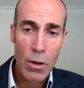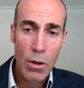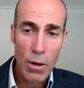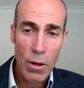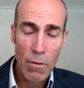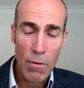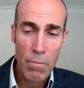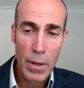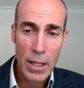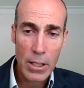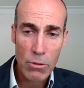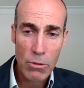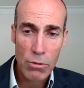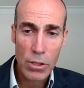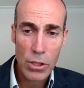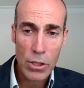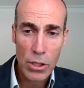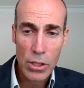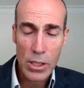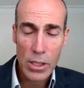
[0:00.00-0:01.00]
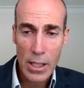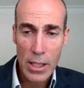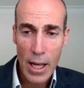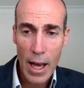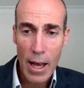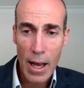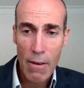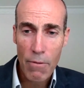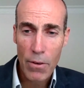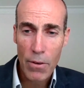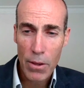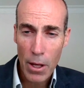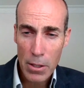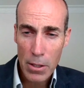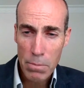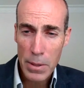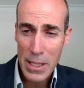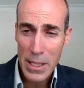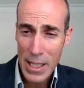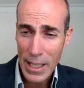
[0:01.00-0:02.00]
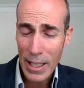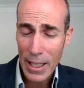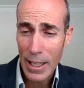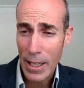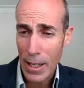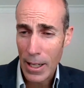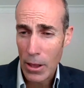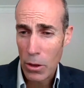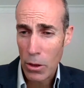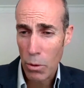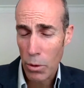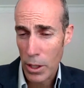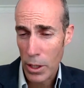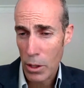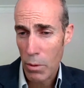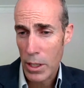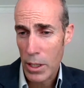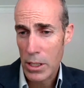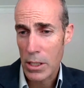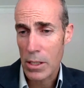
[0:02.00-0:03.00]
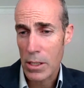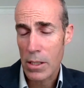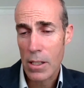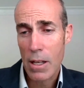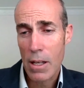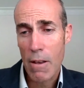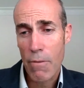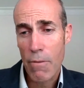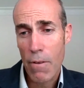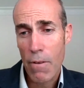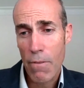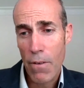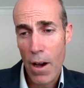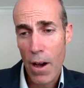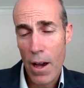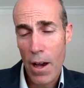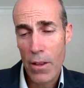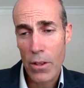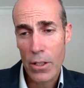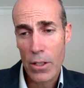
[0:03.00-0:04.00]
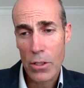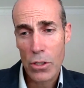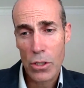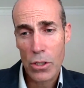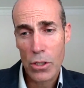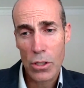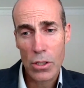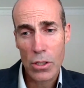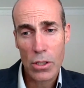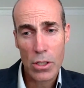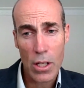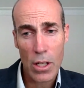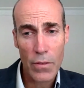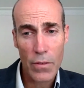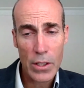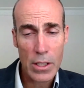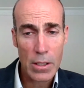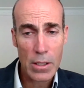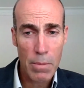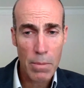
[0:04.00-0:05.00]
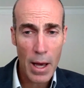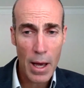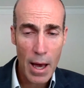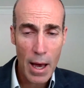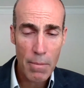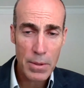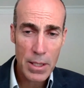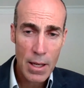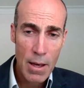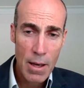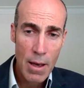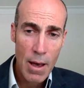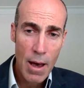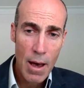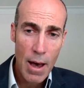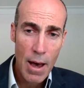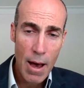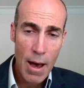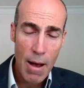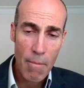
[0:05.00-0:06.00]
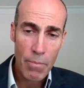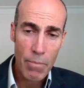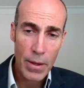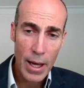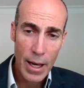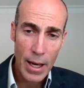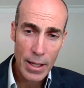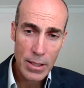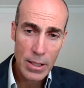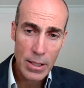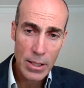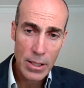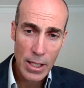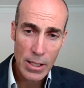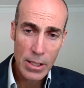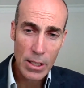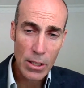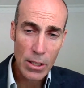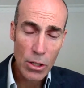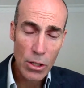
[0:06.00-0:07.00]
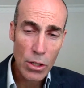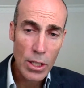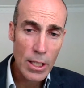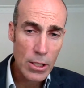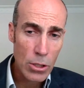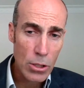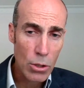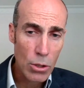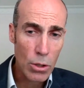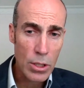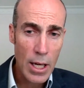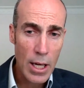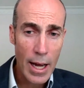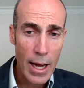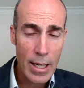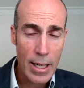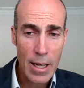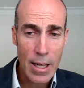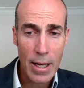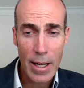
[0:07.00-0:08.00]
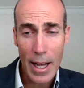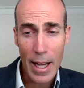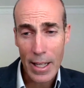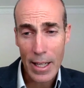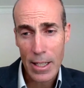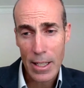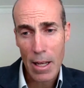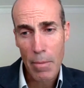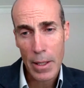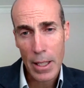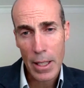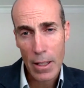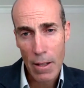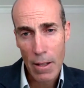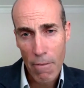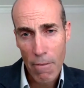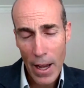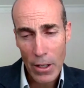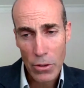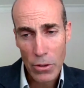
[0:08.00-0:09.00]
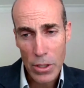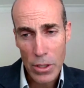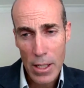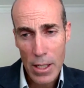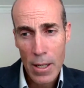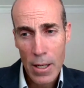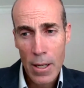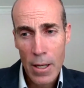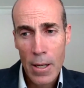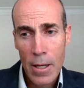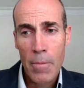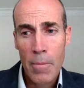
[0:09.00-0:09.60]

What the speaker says: who have been introduced today for those particularly thorny questions if you find that student services perhaps are suggesting that you need to talk to an academic in the faculty.